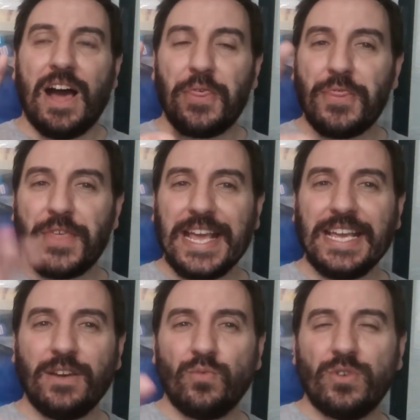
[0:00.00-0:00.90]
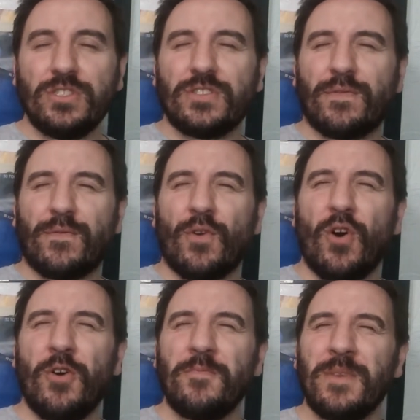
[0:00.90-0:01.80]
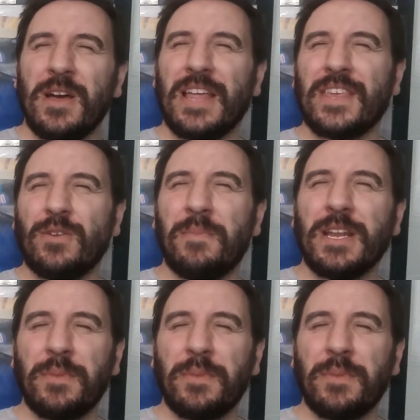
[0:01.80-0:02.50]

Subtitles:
think it might